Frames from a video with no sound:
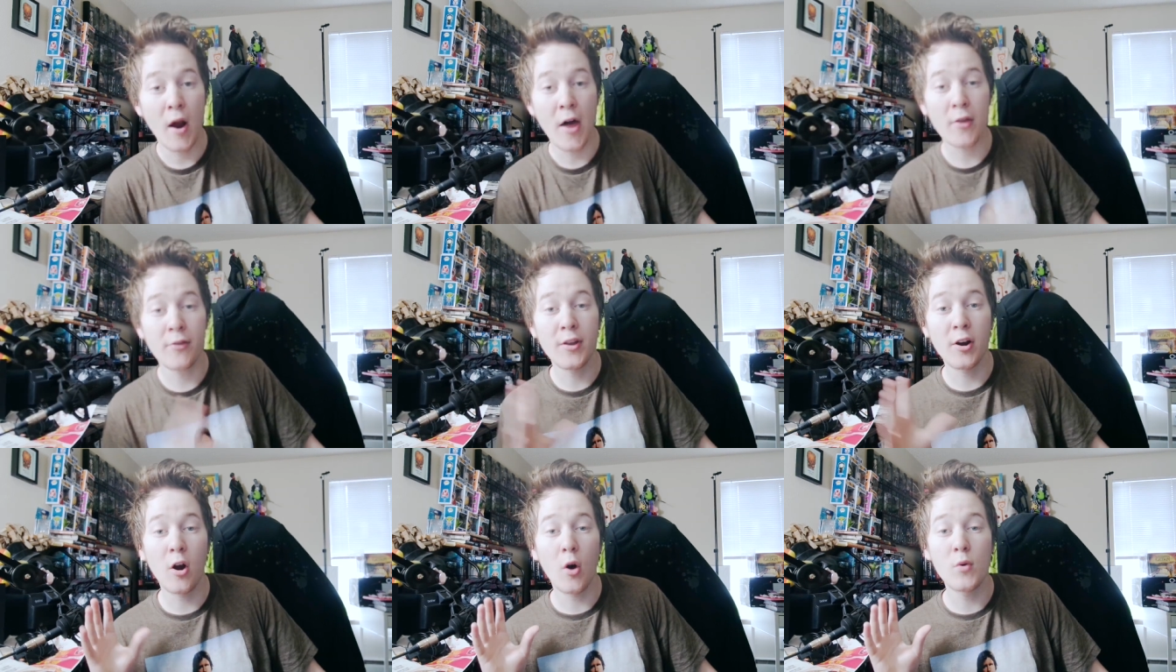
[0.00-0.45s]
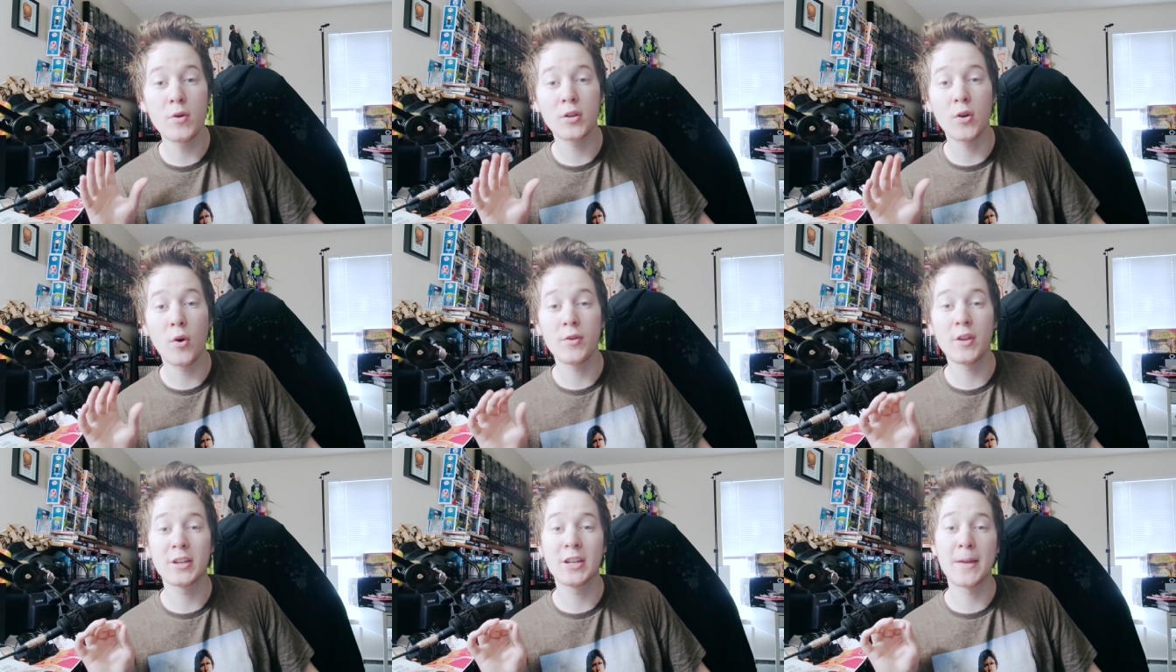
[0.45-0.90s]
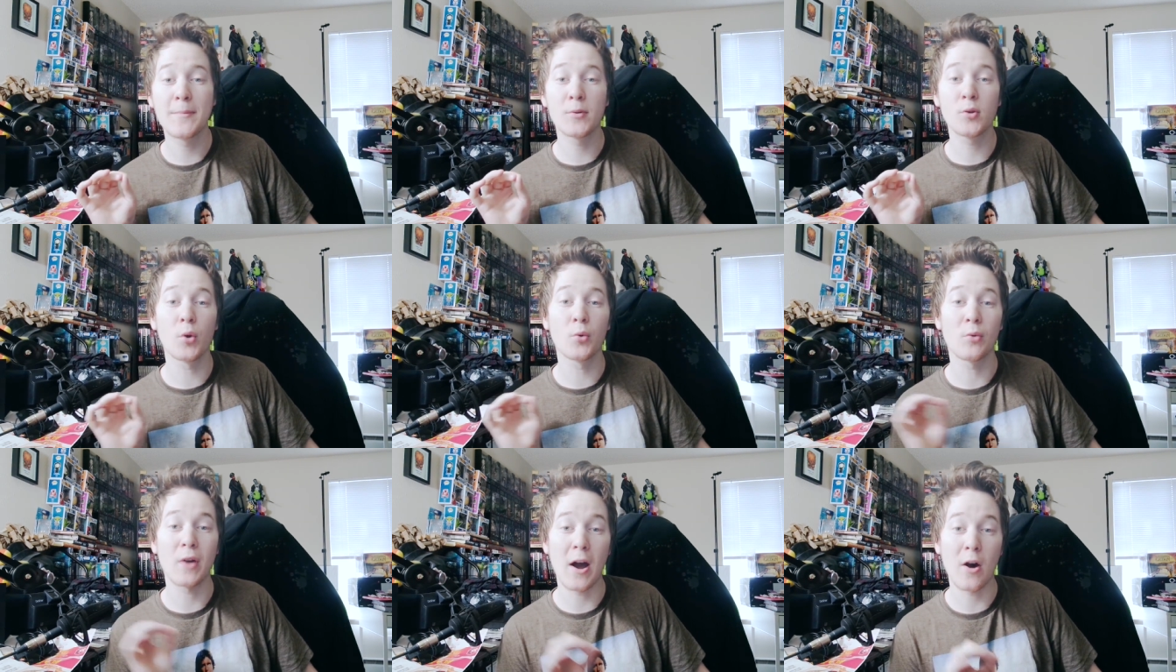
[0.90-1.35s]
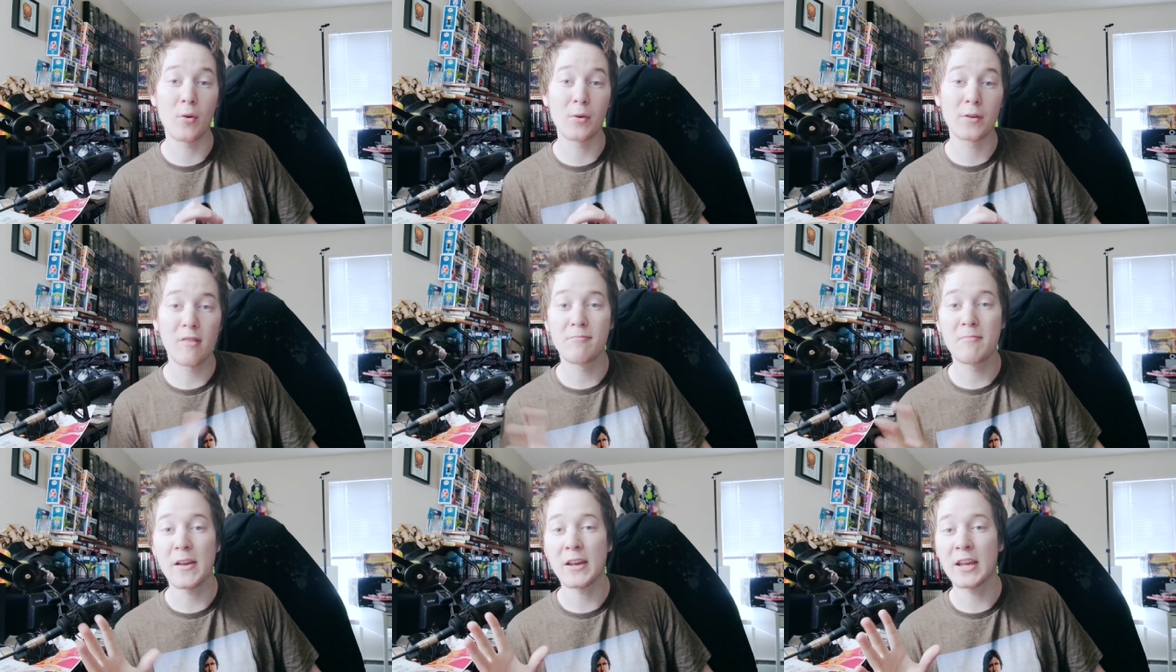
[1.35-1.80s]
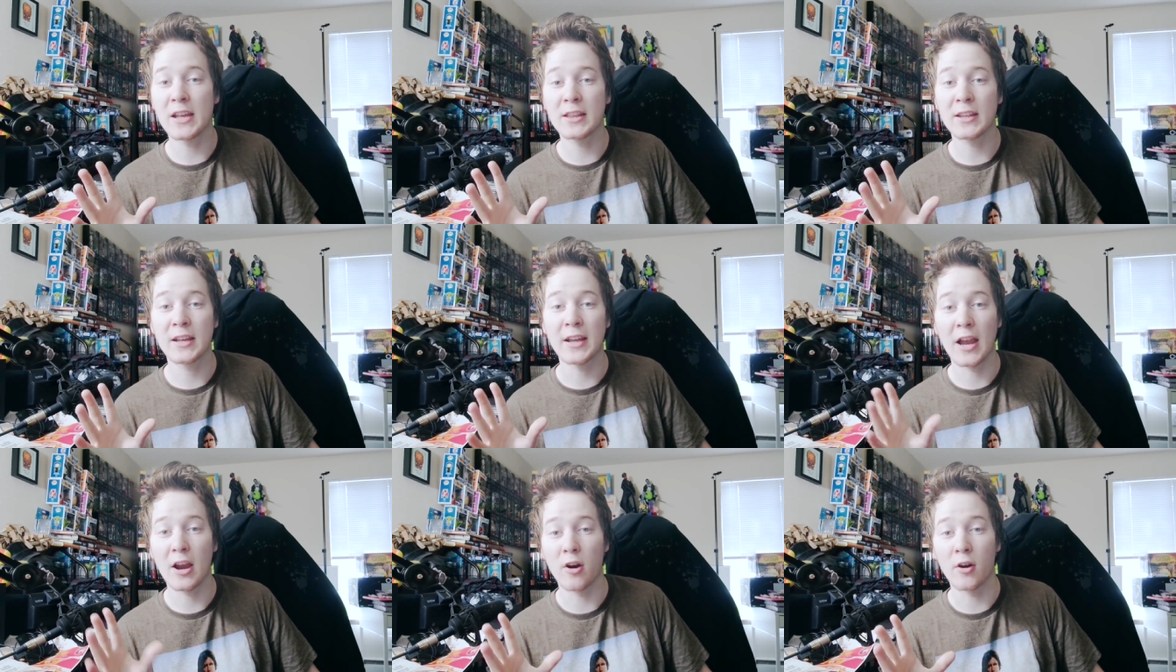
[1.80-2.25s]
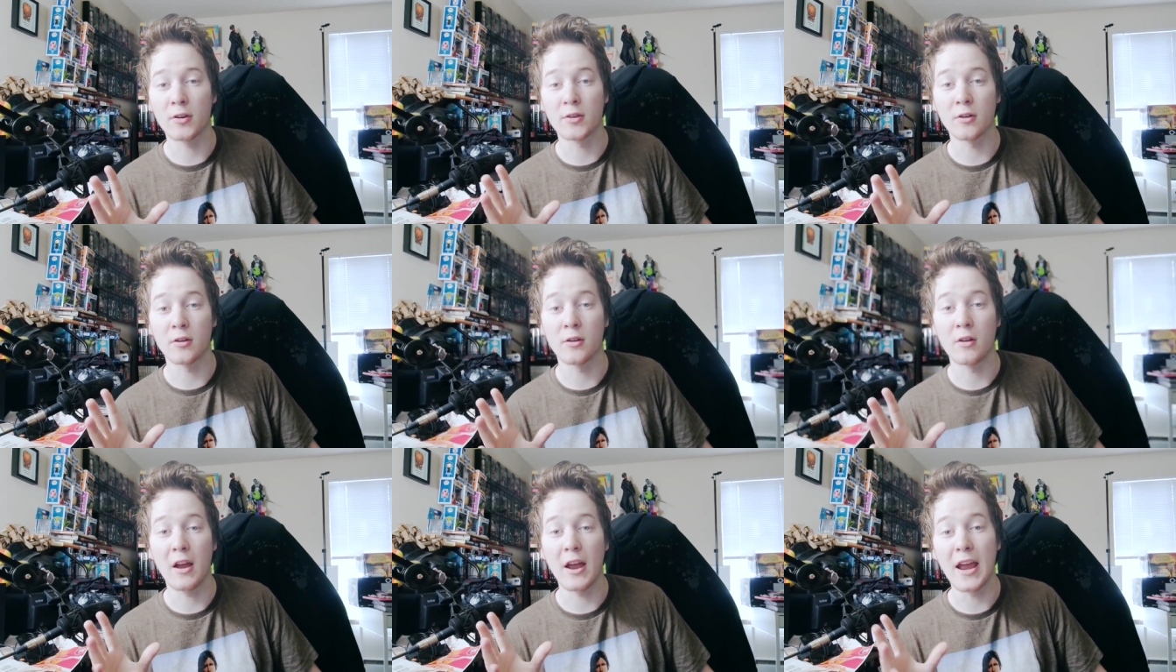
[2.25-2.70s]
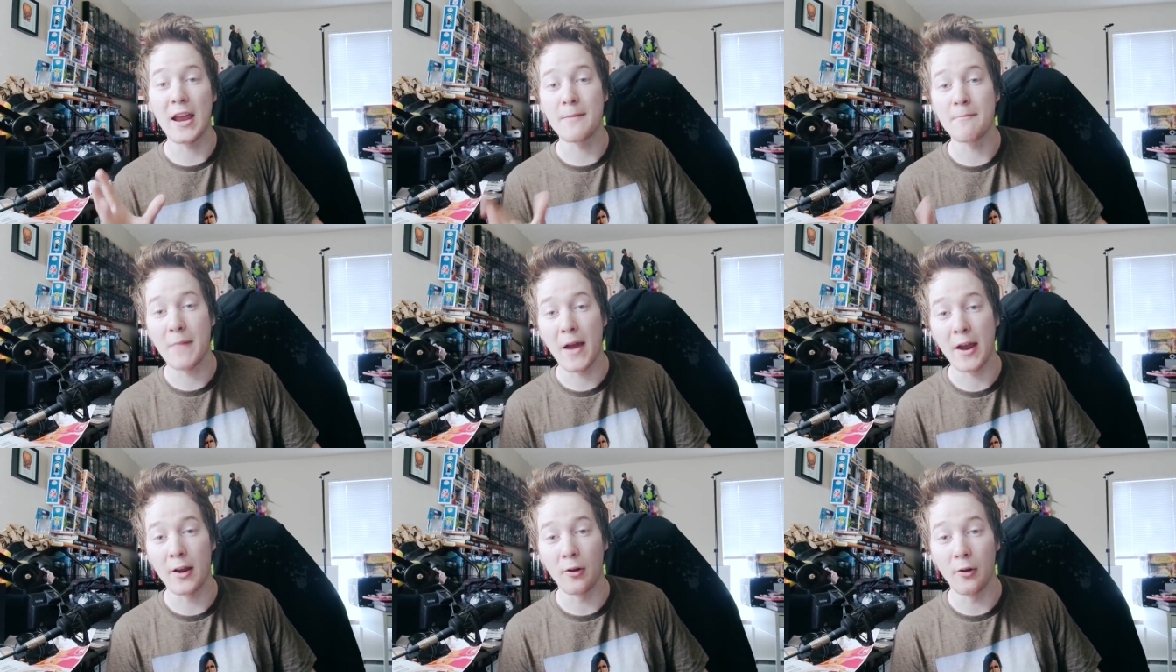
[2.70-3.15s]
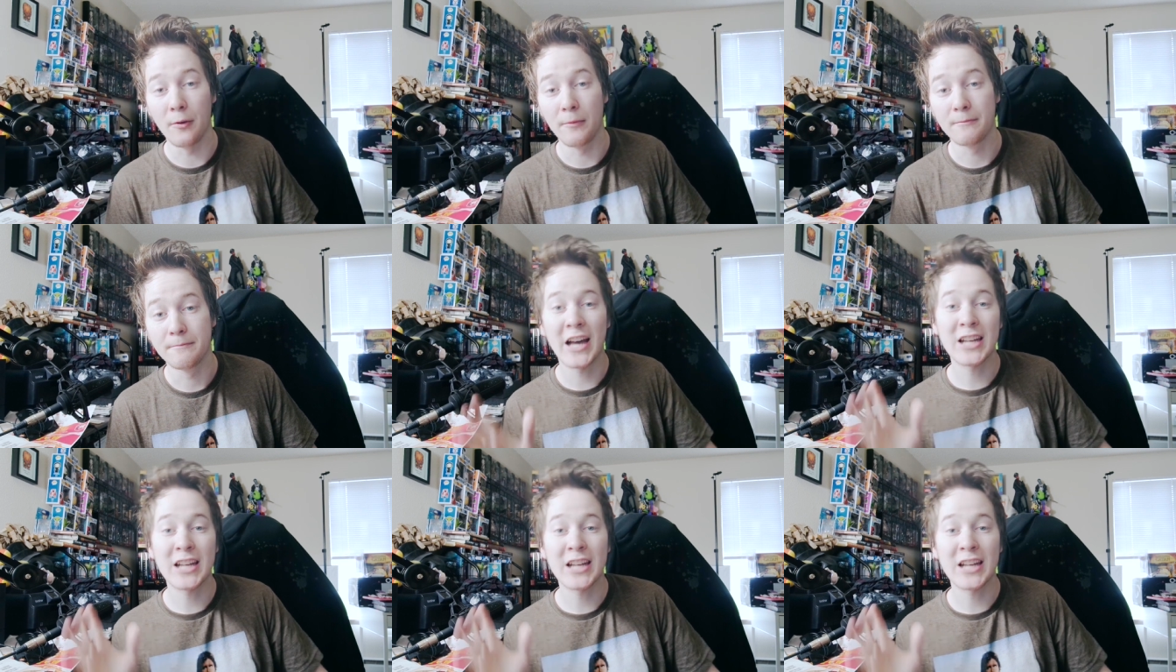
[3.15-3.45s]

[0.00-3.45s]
rather than always going the typical route of making the character a male.